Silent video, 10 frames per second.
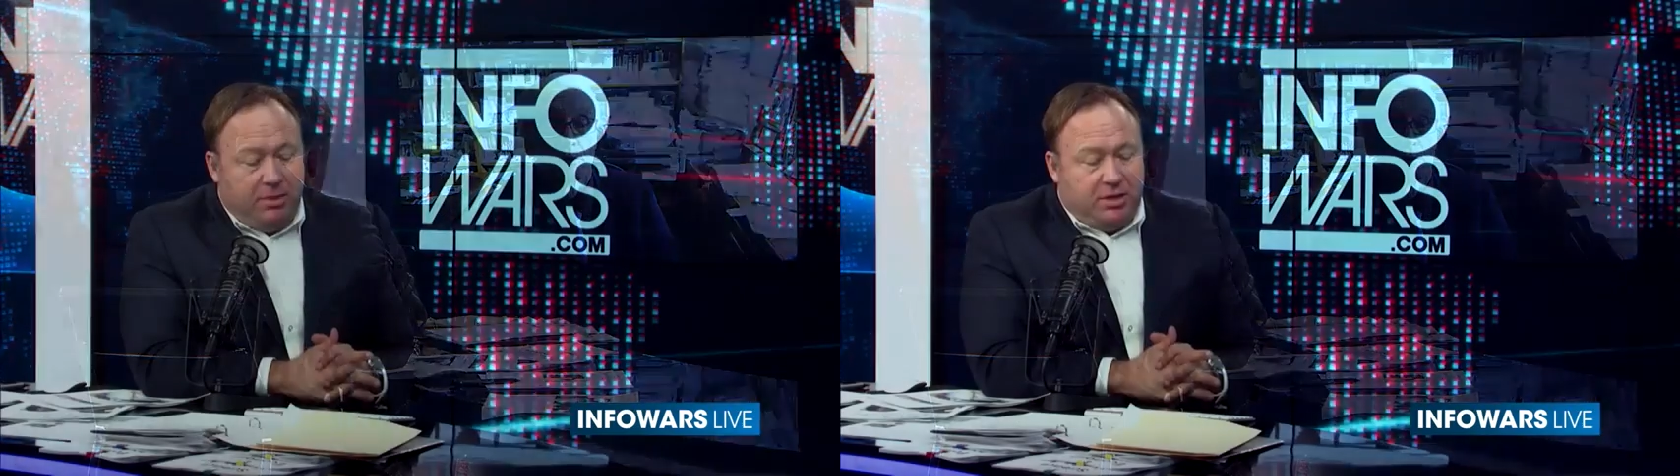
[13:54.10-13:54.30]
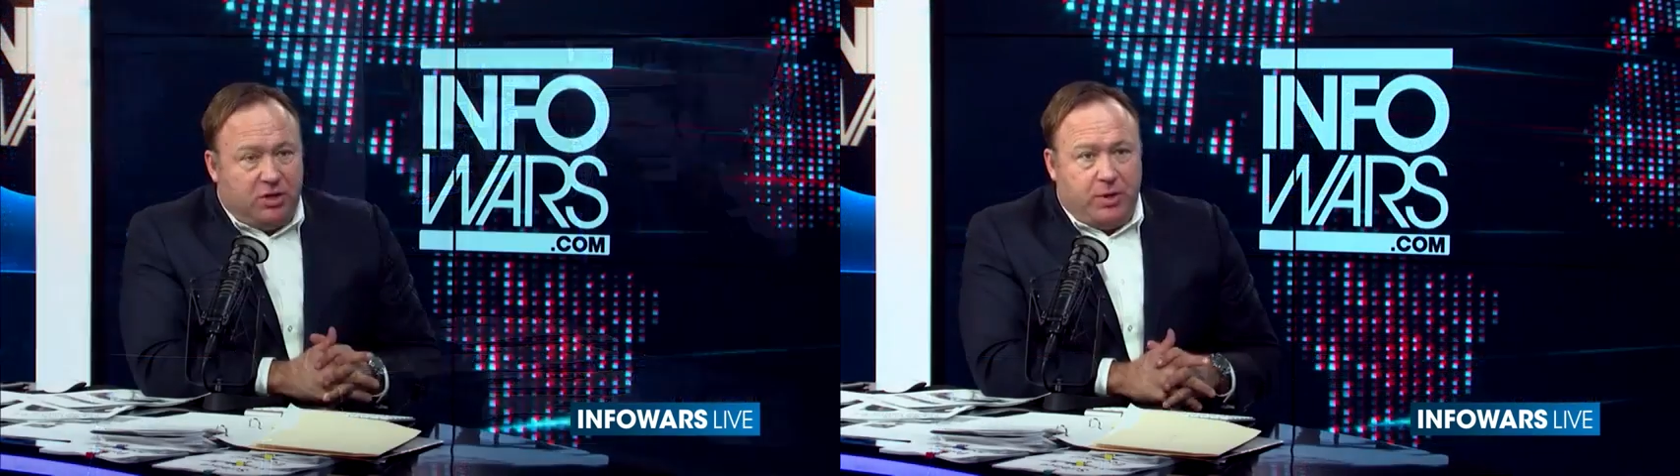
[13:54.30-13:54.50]

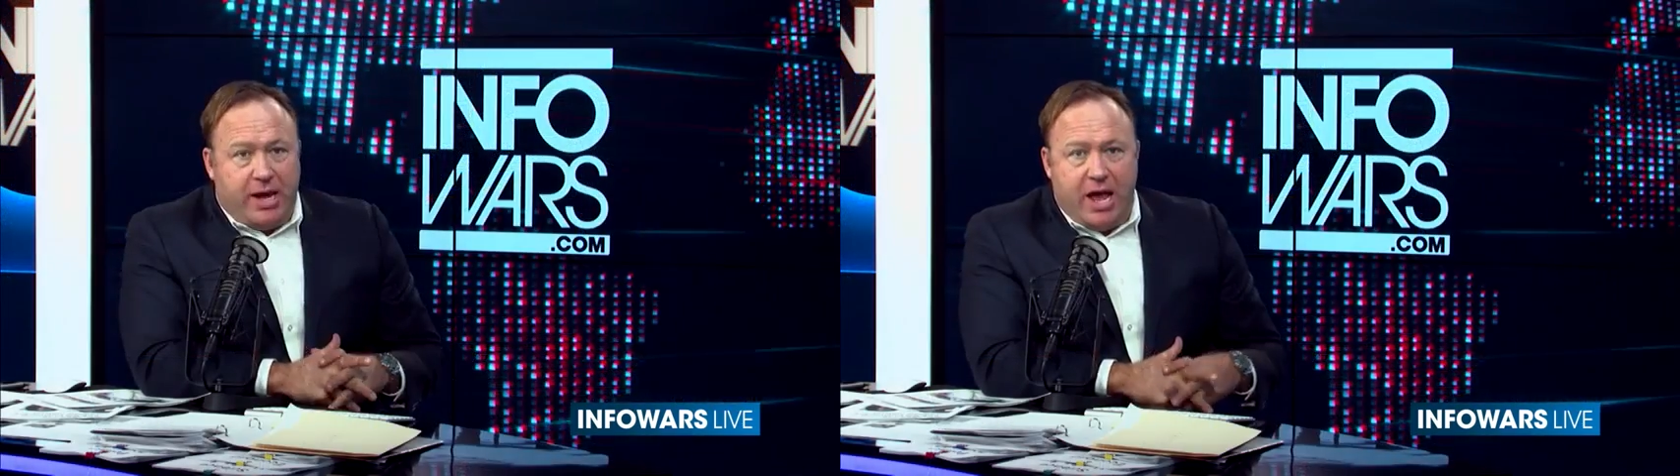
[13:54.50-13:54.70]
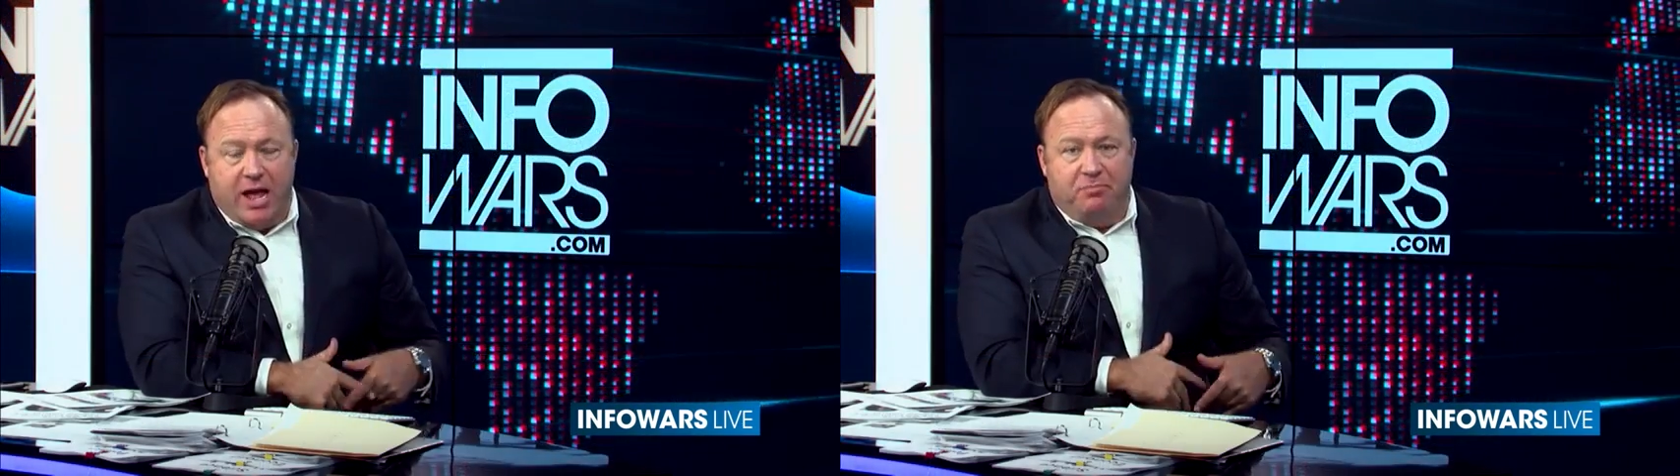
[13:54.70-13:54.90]
he says we
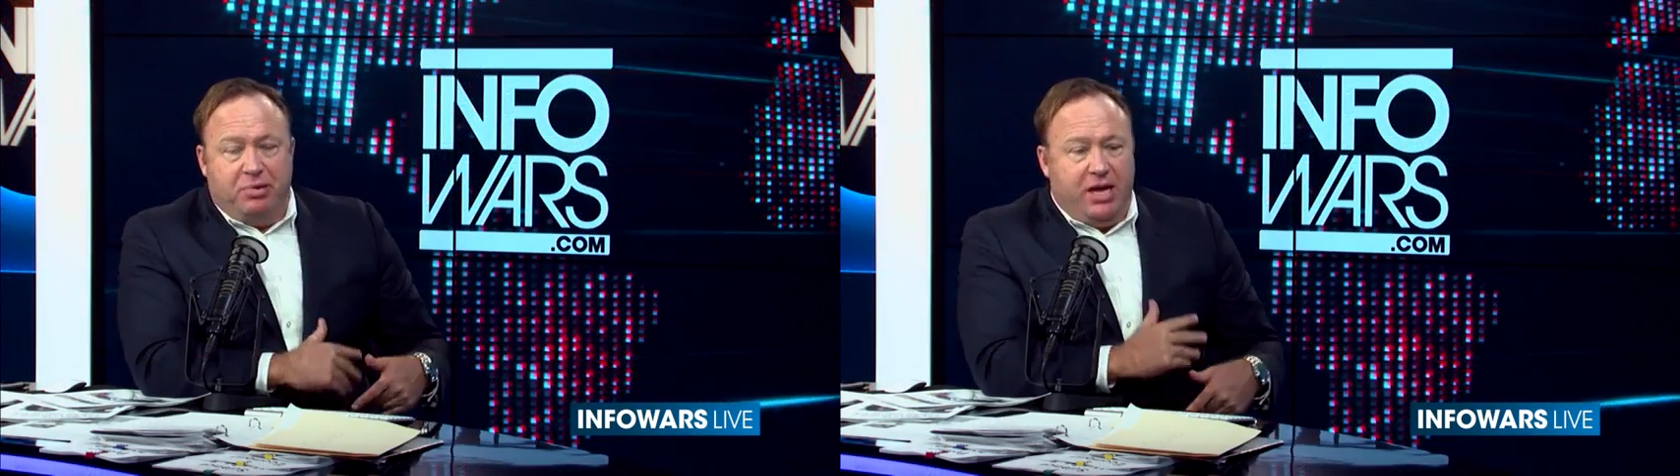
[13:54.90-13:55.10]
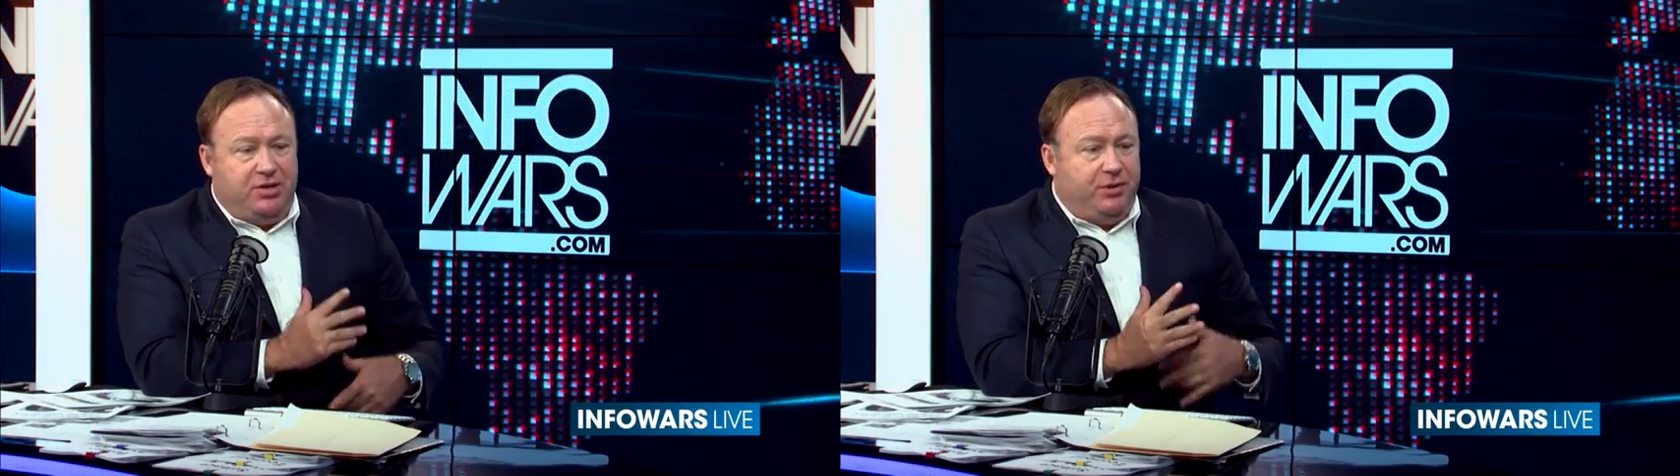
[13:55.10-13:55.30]
can't have
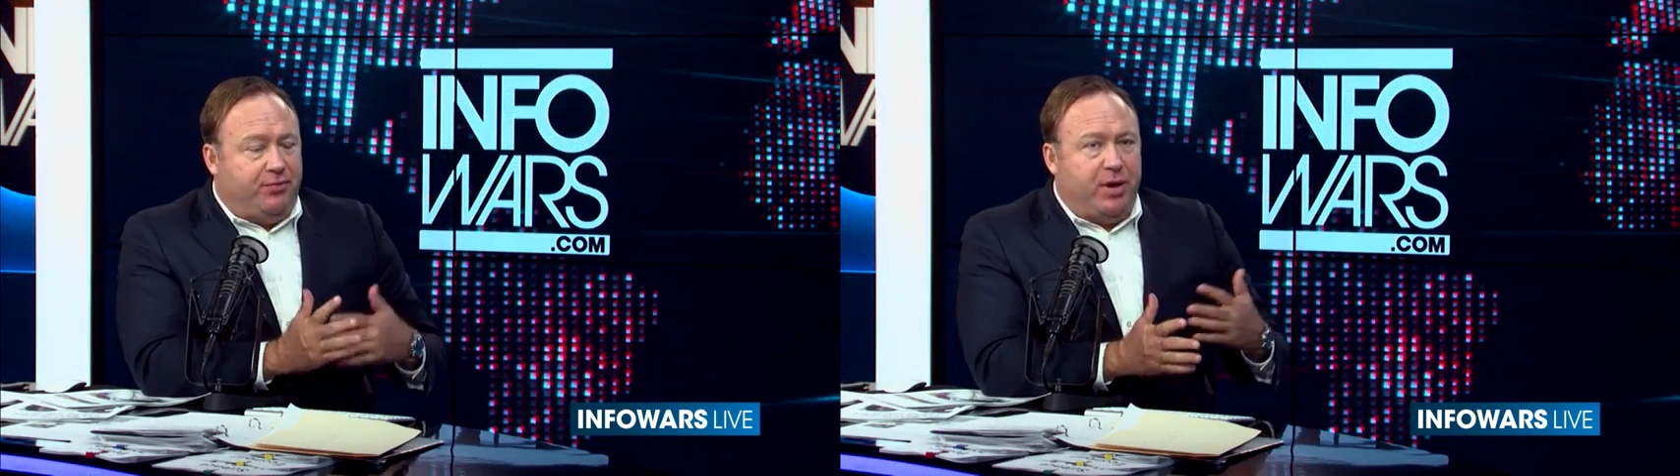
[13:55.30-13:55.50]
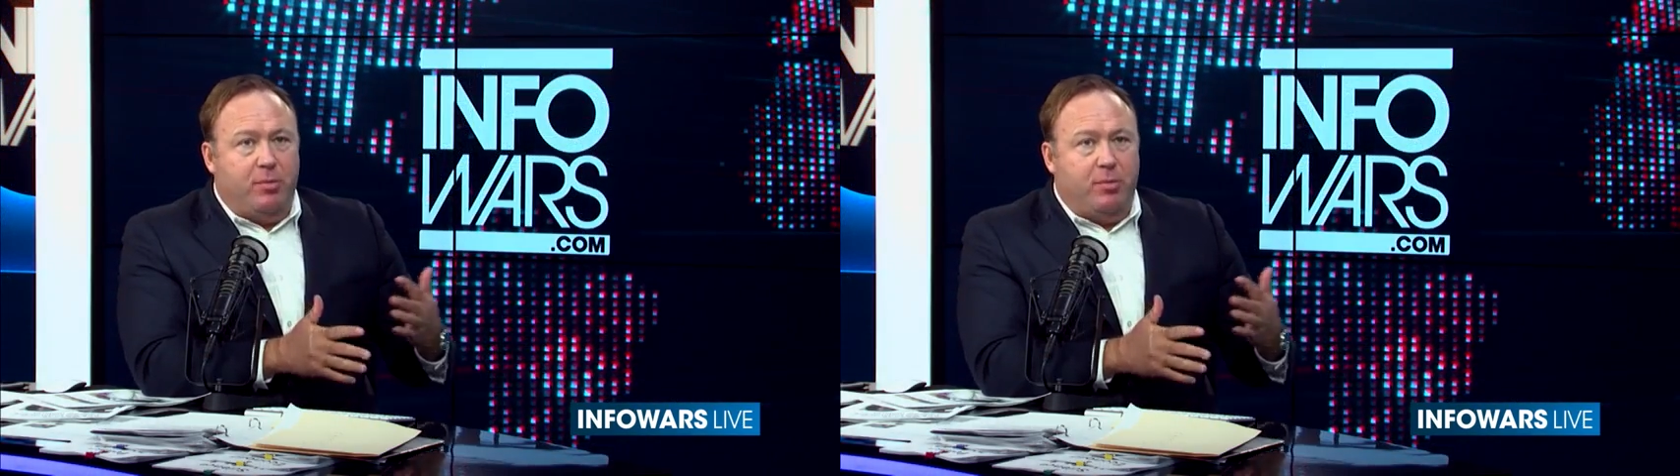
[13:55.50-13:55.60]
peace and free